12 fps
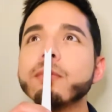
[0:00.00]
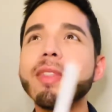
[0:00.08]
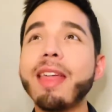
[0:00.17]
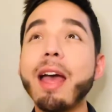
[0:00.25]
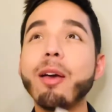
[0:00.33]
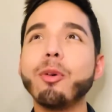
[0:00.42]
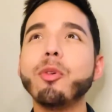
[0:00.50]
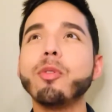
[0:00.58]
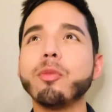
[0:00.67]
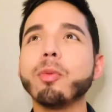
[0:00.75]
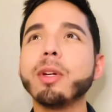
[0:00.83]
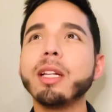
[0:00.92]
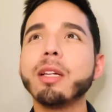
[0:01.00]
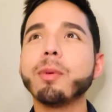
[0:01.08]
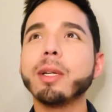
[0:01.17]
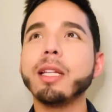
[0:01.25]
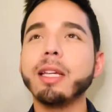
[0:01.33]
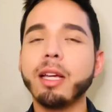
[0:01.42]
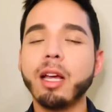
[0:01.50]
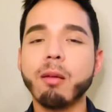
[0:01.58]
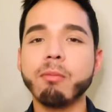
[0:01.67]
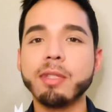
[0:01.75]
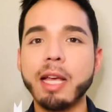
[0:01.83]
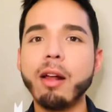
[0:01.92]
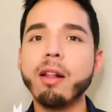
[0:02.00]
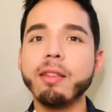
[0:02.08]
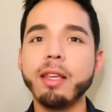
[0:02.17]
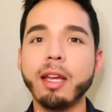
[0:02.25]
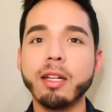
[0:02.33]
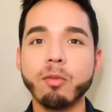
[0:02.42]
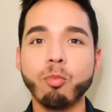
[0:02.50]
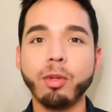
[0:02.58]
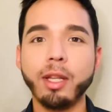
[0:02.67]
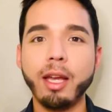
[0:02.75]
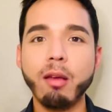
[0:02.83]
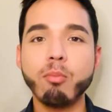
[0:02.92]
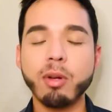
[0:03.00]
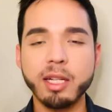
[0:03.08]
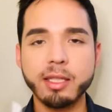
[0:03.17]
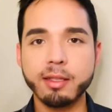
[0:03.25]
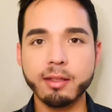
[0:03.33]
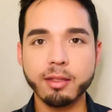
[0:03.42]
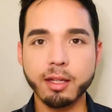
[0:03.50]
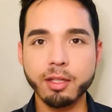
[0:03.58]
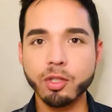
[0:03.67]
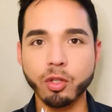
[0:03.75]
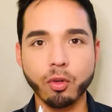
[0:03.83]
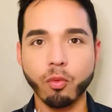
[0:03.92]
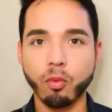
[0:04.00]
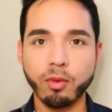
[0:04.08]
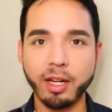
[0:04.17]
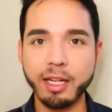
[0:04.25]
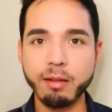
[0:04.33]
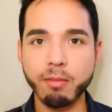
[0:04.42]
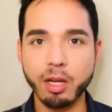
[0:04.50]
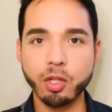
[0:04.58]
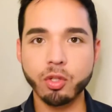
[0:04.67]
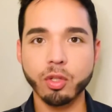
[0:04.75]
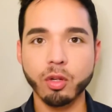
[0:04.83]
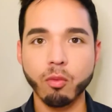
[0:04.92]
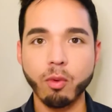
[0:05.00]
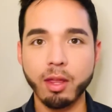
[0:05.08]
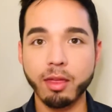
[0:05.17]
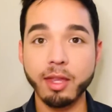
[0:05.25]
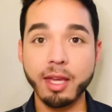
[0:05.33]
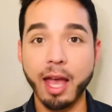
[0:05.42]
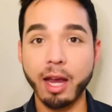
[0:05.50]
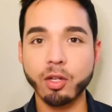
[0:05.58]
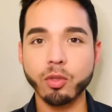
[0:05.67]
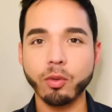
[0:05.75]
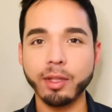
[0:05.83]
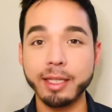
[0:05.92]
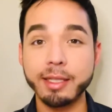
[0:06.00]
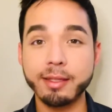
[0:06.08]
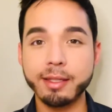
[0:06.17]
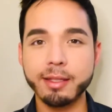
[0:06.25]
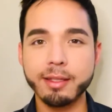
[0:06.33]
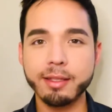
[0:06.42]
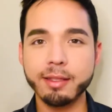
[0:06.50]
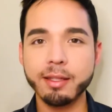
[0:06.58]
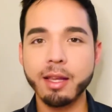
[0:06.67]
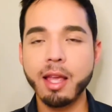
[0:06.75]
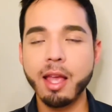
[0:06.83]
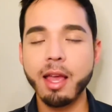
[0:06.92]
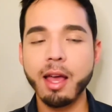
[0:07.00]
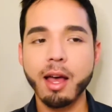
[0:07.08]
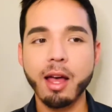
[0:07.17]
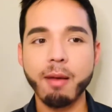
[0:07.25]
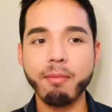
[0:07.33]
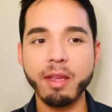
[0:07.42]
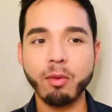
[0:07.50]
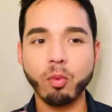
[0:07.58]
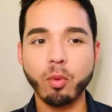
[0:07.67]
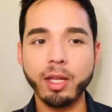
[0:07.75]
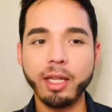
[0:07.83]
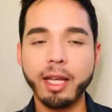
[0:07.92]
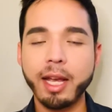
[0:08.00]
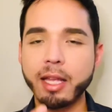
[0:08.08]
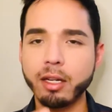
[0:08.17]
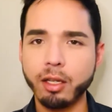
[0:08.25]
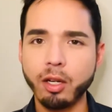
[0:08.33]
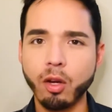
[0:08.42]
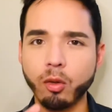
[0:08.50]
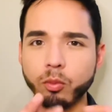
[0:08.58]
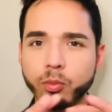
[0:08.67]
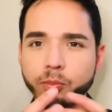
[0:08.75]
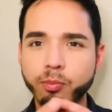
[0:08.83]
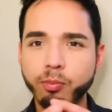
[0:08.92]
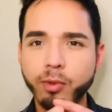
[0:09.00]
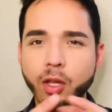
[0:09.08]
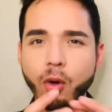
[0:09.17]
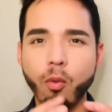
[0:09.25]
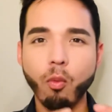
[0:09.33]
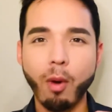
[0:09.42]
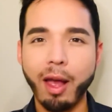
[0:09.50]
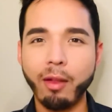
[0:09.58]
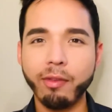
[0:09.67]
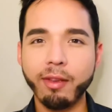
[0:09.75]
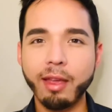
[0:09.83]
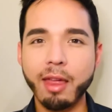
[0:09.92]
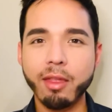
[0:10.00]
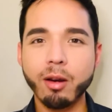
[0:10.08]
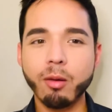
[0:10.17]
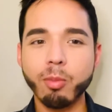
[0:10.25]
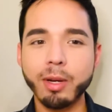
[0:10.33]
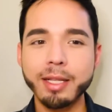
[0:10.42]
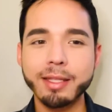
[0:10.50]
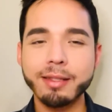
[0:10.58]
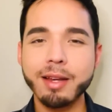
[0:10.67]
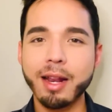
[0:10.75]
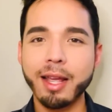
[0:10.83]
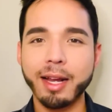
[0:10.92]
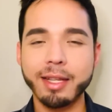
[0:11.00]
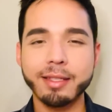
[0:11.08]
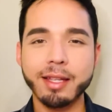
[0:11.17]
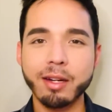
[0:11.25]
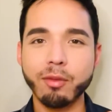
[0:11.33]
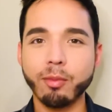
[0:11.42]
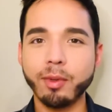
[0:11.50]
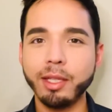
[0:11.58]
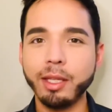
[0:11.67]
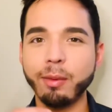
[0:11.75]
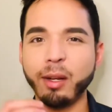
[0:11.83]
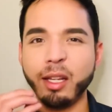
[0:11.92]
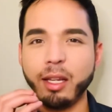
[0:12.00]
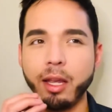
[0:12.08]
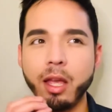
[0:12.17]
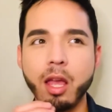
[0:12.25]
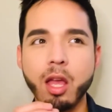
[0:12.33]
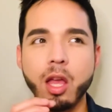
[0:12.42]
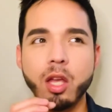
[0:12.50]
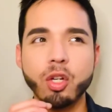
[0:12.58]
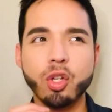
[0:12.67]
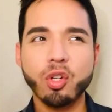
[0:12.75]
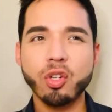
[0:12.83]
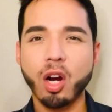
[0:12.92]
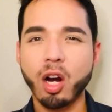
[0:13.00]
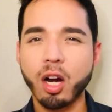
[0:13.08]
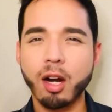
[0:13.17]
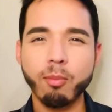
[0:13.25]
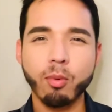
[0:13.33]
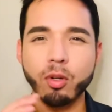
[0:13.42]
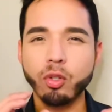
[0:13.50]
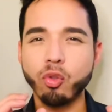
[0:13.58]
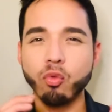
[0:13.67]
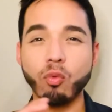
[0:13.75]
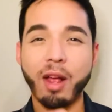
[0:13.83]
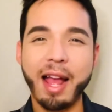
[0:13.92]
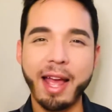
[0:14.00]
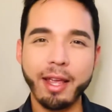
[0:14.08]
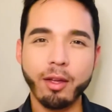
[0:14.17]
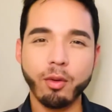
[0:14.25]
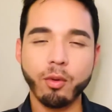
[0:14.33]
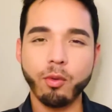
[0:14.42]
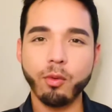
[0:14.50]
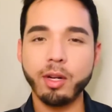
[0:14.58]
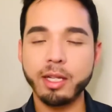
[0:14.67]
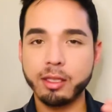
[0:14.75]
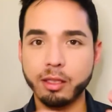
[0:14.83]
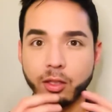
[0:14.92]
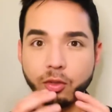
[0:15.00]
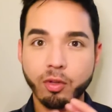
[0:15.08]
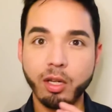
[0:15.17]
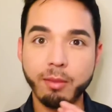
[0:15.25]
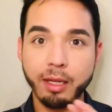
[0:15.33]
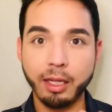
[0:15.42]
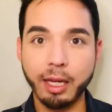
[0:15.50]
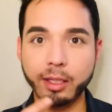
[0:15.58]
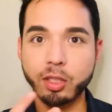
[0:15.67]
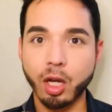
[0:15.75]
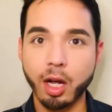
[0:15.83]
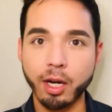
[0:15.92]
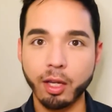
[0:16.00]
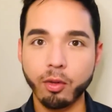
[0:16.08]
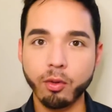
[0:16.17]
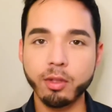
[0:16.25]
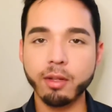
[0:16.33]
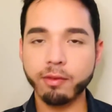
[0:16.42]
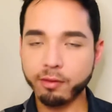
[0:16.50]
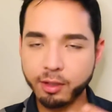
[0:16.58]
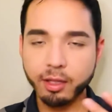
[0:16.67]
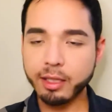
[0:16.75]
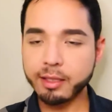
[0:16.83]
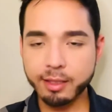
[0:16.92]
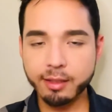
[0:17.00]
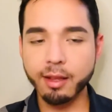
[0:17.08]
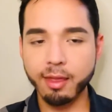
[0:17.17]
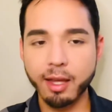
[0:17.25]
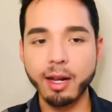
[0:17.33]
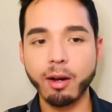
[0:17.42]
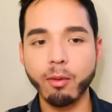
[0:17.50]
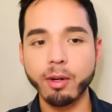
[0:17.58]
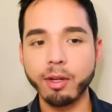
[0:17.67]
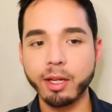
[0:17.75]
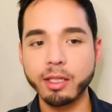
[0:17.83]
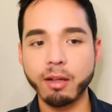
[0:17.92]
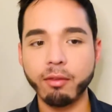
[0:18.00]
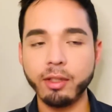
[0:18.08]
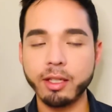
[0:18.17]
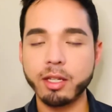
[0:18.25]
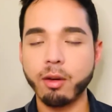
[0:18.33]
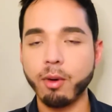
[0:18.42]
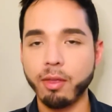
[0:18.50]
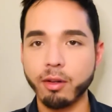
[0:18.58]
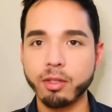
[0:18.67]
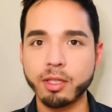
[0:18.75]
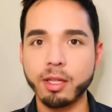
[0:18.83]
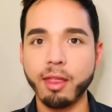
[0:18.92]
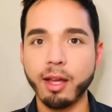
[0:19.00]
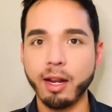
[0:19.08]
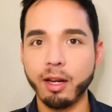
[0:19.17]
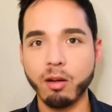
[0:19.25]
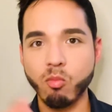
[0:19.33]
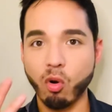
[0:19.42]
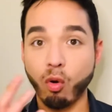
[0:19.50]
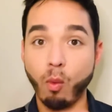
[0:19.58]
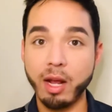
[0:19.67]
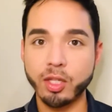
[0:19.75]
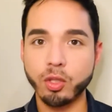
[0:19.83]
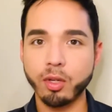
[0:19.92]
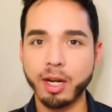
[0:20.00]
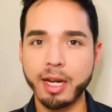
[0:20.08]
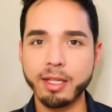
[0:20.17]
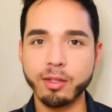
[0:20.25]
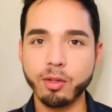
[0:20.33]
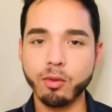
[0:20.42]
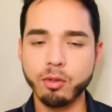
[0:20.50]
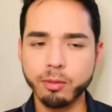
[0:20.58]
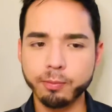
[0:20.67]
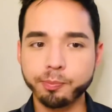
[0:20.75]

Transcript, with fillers: that Oud really, really comes out at the end of play, but it's such a great mixture with the actual incense. Um, they really kind of, you know, go well together, but it's not, like I said, a really, really sharp or dry oud. It's a creamy, like tonic oud. It's a synthetic one. You can definitely tell when they're synthetic and more westernized oud,